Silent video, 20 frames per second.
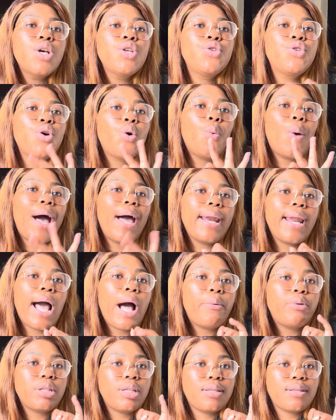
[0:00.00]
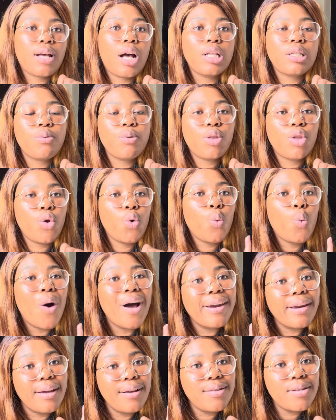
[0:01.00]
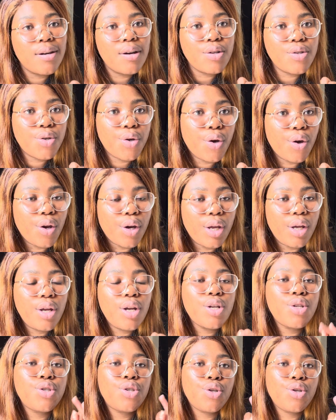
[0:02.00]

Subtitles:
So 1, I will discuss with you what is an attorney.